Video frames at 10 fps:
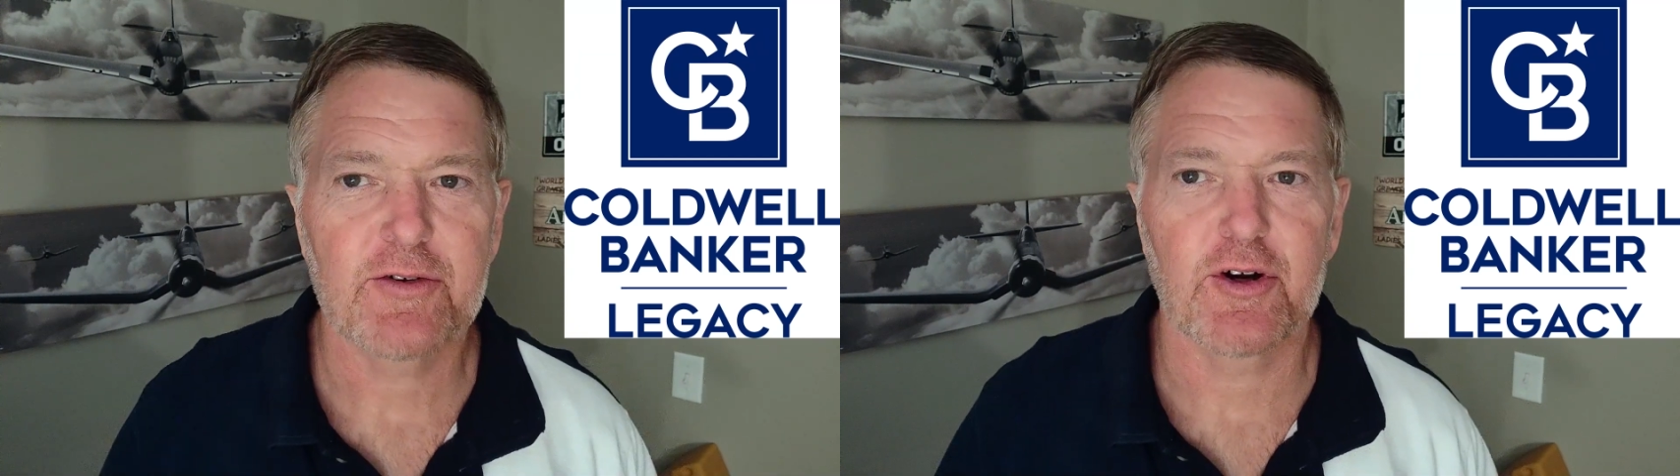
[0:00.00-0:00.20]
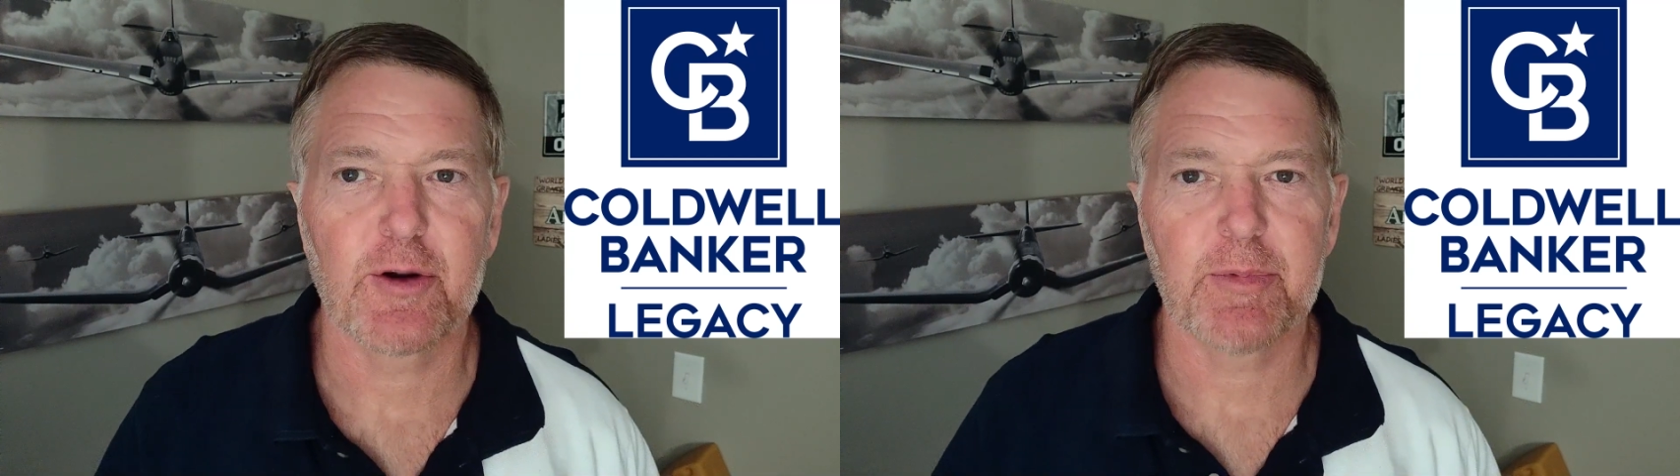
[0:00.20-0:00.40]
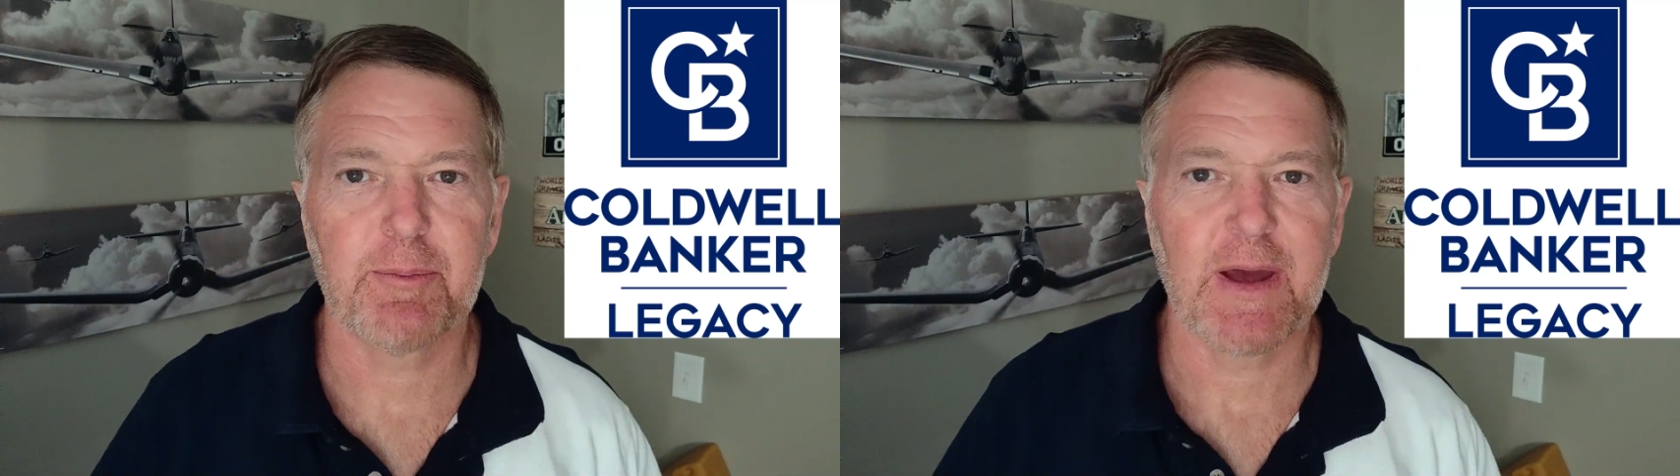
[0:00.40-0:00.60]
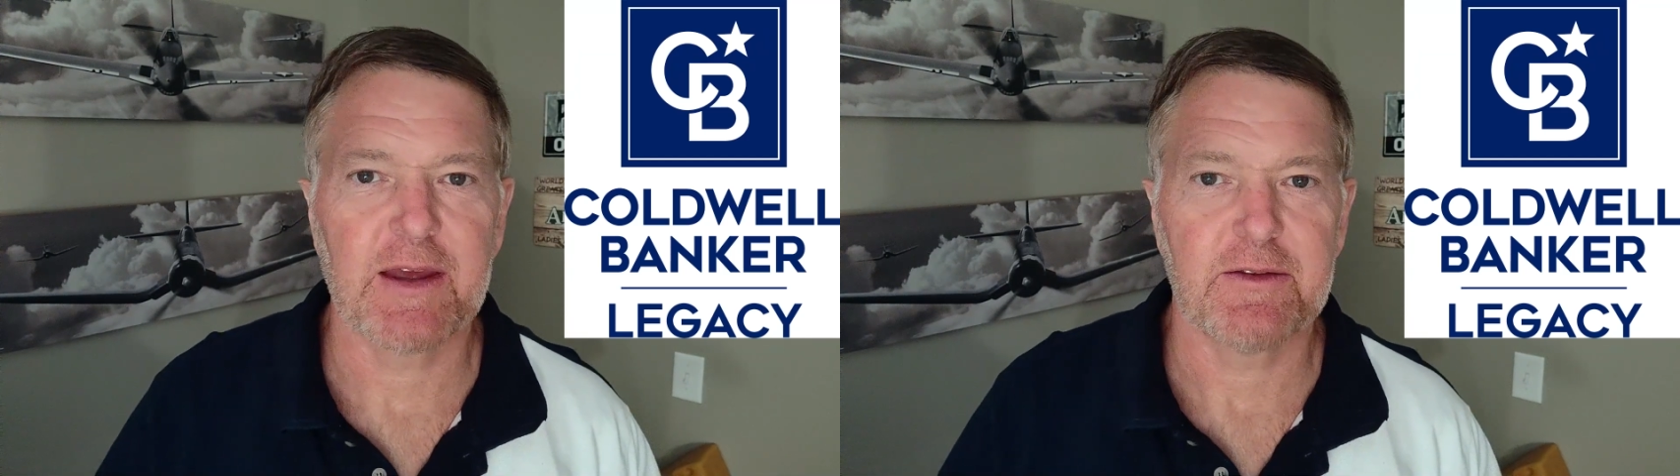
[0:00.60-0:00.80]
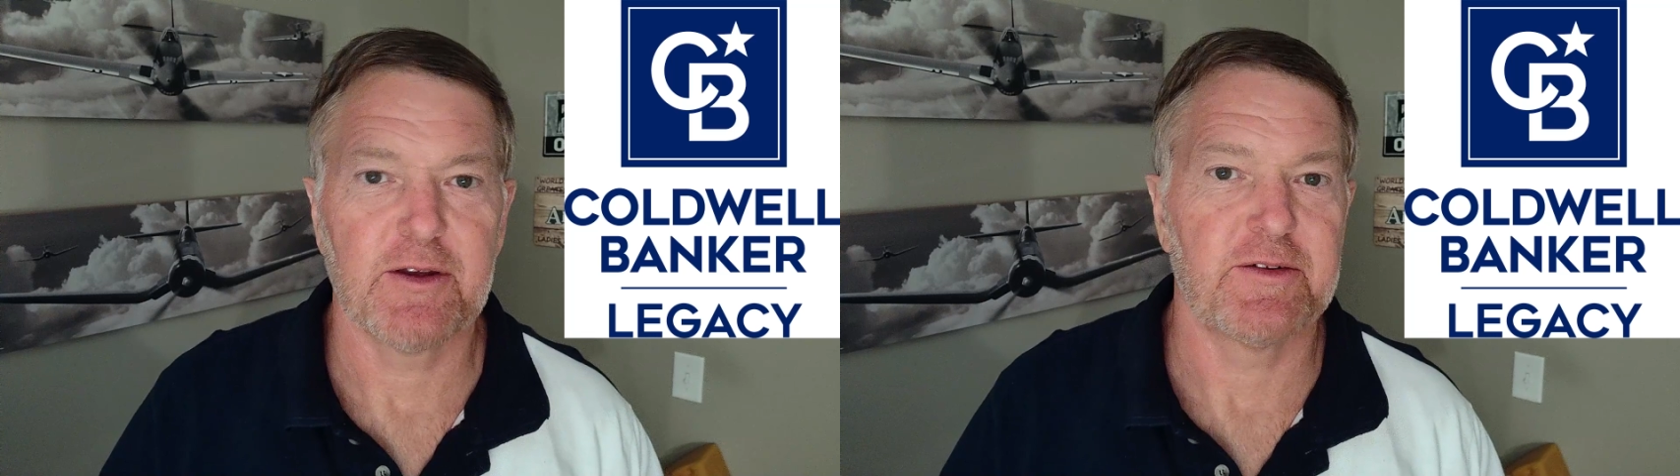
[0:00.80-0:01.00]
term
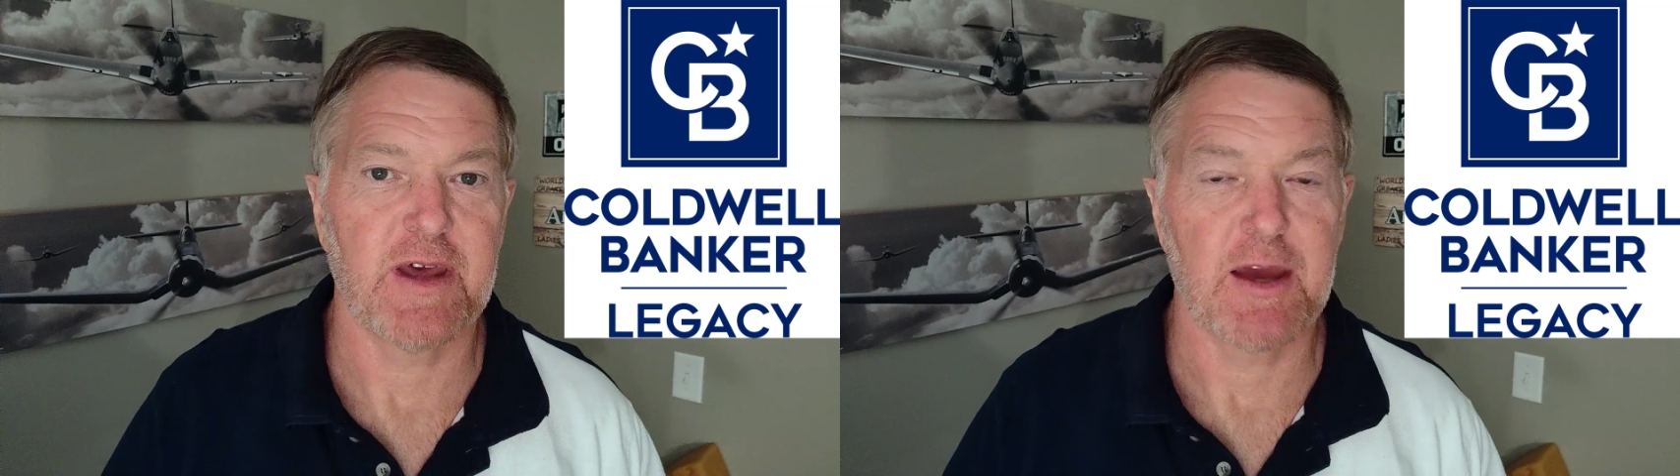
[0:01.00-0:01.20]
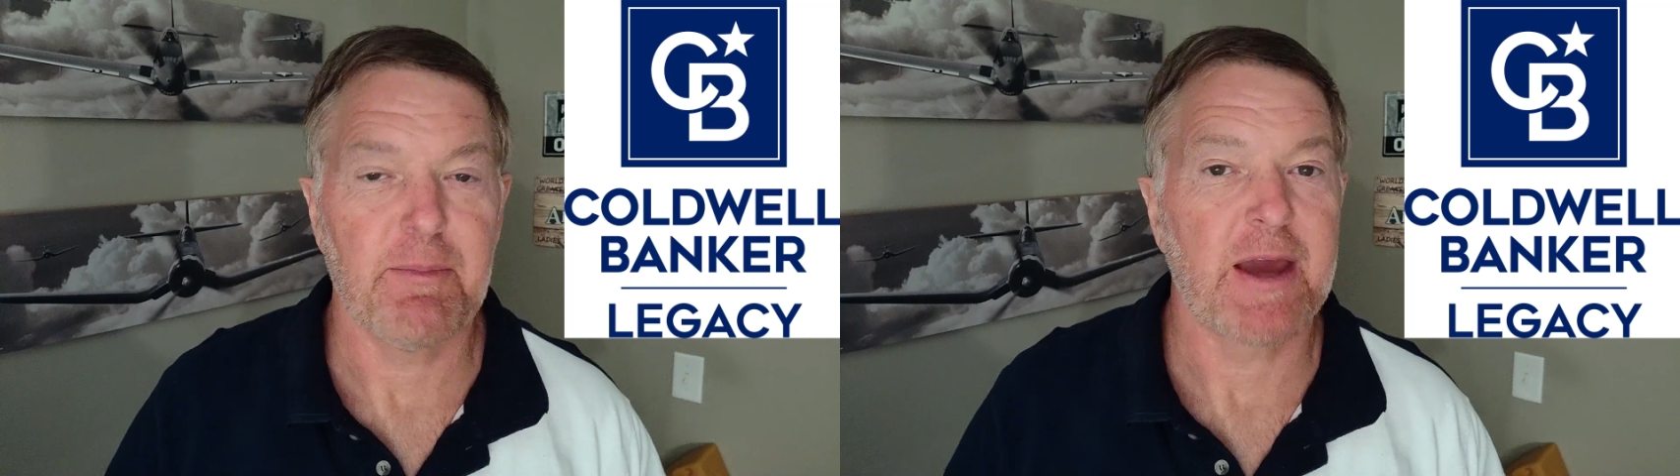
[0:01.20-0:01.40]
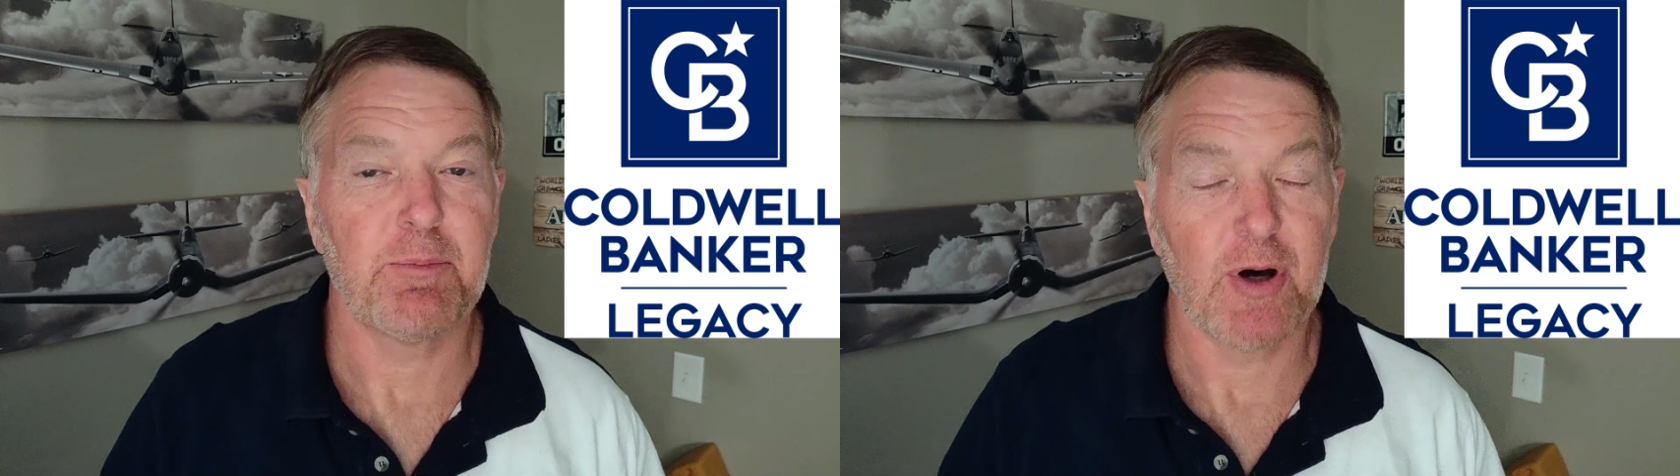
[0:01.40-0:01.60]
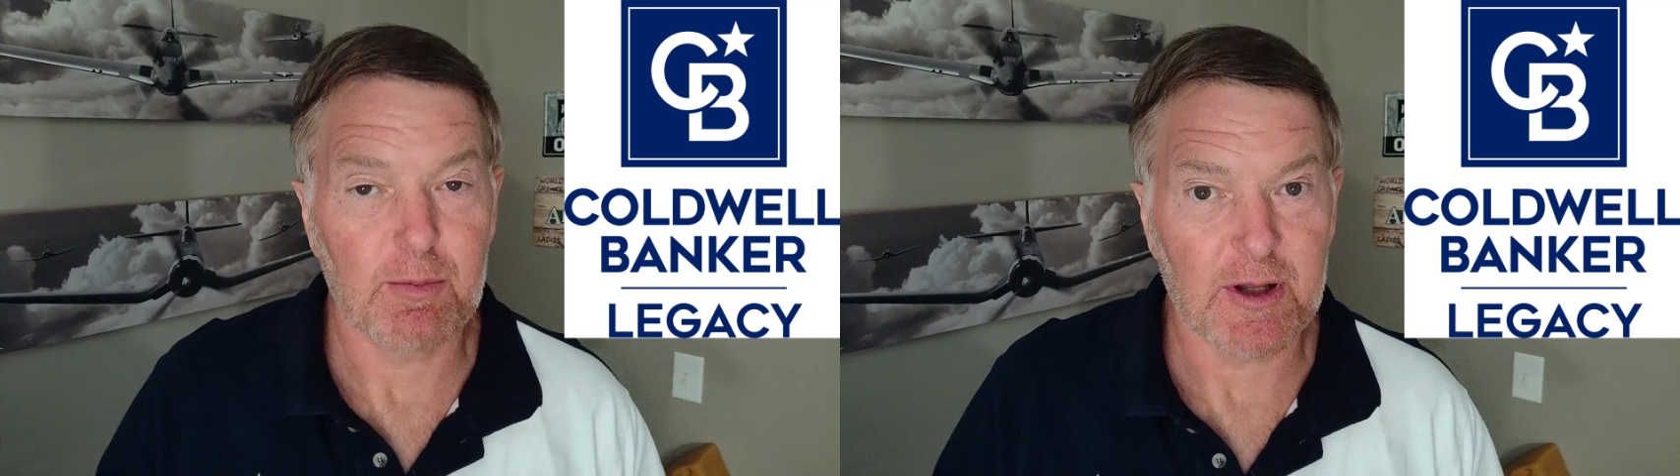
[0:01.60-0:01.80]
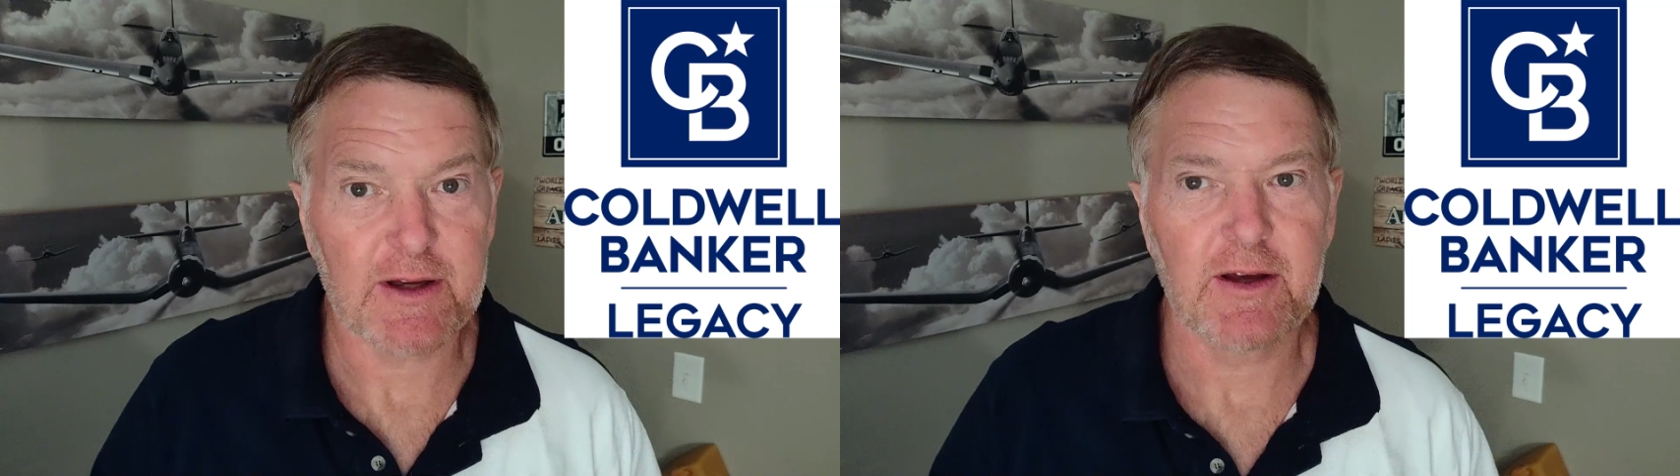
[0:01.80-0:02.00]
to say made
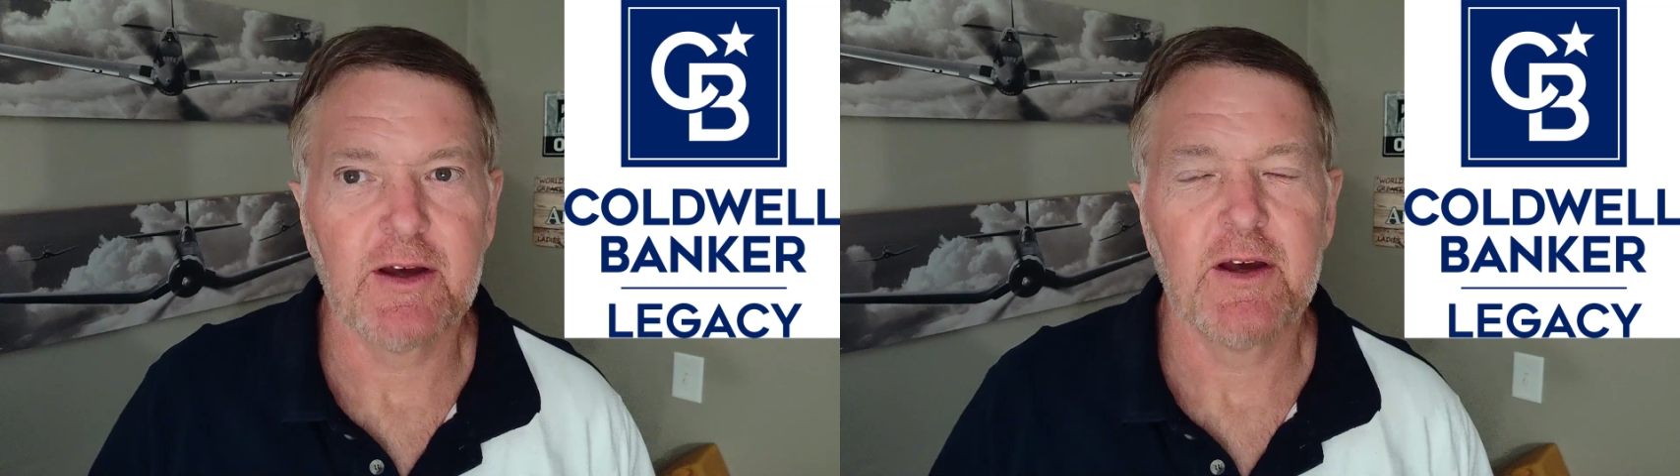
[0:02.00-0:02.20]
public.